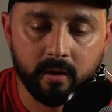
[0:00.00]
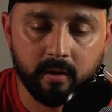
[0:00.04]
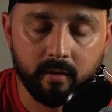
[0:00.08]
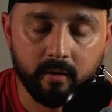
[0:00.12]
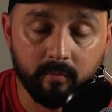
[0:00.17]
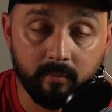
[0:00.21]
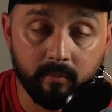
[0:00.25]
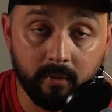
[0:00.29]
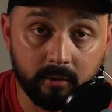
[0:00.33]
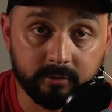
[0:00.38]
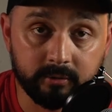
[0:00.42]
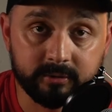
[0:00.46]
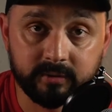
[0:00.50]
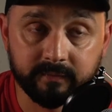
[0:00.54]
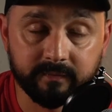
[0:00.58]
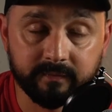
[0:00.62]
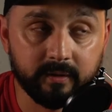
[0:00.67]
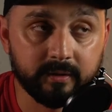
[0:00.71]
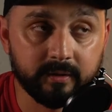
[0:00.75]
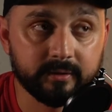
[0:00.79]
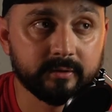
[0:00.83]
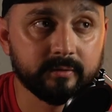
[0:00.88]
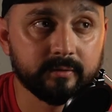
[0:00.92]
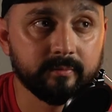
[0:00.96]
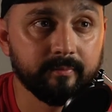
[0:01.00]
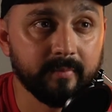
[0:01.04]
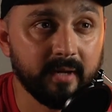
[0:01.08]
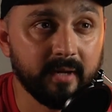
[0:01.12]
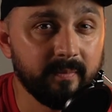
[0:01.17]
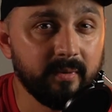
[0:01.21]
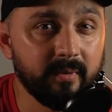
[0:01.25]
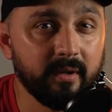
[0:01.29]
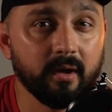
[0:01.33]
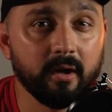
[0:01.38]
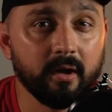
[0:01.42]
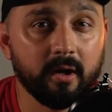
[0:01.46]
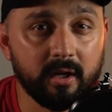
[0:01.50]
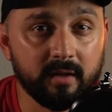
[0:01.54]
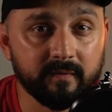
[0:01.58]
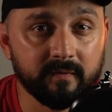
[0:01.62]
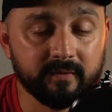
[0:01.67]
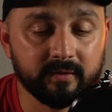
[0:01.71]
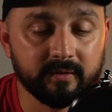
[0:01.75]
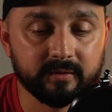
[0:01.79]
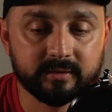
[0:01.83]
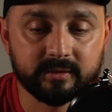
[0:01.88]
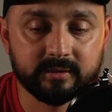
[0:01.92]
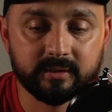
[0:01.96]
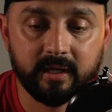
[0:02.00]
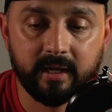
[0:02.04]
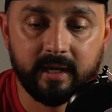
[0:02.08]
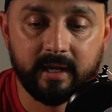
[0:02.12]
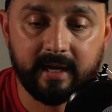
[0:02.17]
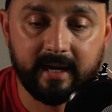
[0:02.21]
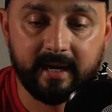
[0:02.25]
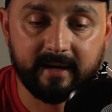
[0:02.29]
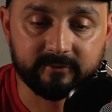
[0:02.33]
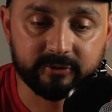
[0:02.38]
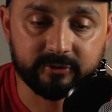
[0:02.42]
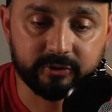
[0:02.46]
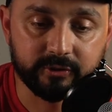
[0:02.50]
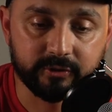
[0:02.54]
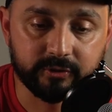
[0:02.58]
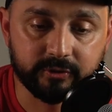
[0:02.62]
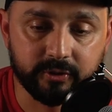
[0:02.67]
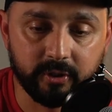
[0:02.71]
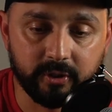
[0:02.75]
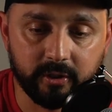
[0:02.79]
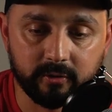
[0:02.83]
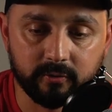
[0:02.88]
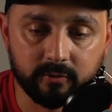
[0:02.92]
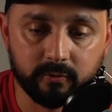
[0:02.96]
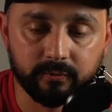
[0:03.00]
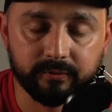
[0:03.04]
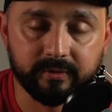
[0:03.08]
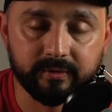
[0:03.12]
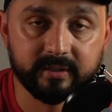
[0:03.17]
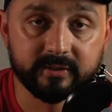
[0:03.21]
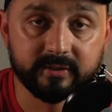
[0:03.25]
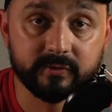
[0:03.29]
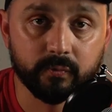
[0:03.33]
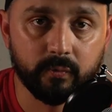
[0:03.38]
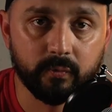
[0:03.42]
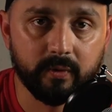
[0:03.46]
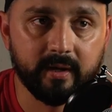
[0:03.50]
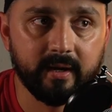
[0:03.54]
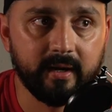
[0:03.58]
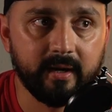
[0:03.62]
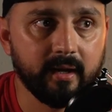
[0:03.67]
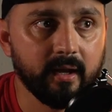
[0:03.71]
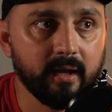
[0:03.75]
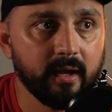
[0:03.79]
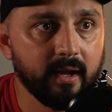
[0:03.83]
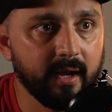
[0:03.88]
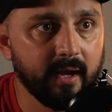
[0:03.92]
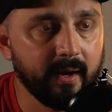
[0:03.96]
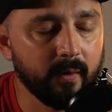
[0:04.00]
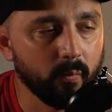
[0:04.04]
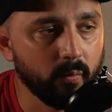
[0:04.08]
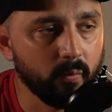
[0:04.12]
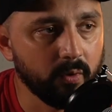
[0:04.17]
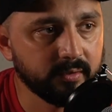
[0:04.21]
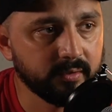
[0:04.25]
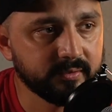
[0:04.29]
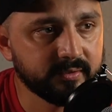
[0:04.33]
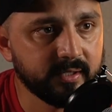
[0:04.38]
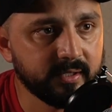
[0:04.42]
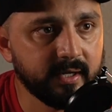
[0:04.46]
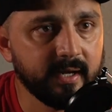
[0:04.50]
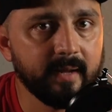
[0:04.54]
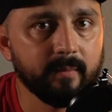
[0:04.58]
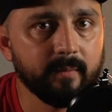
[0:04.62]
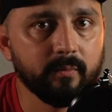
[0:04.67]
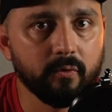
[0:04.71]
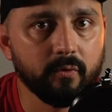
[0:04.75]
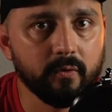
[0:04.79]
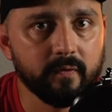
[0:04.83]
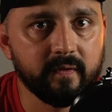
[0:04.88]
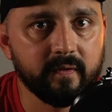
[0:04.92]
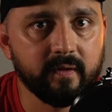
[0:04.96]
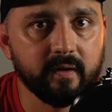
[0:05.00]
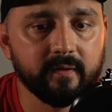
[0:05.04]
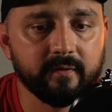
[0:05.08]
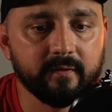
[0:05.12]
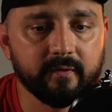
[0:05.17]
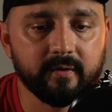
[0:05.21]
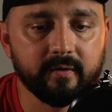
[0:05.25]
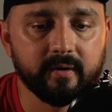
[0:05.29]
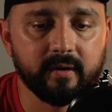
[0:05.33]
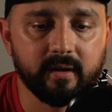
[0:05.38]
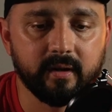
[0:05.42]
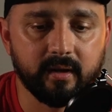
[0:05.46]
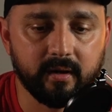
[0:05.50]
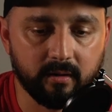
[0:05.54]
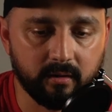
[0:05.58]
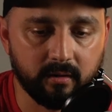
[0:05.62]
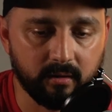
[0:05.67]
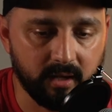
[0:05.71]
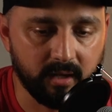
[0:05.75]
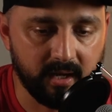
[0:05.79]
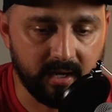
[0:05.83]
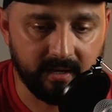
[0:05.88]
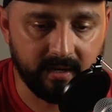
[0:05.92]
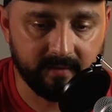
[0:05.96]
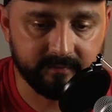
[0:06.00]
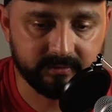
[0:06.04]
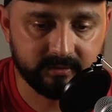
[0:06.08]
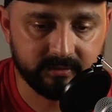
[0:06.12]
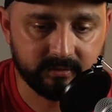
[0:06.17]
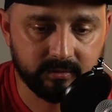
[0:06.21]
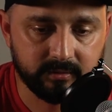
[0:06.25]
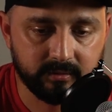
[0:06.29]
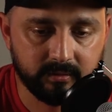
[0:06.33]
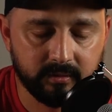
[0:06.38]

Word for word: Most of us, maybe all of us, have struggled this way at one time or the other in our lives.